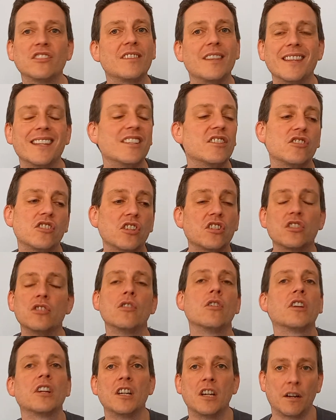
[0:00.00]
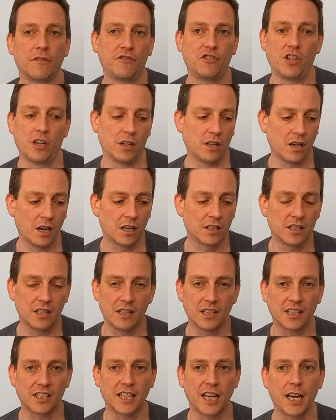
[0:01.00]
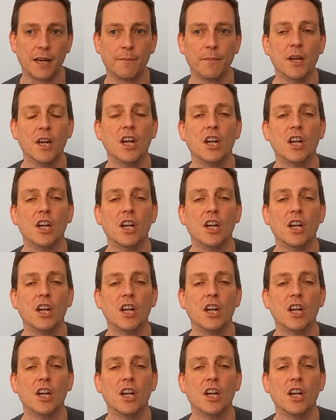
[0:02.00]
there's just not enough Djinn cards in this game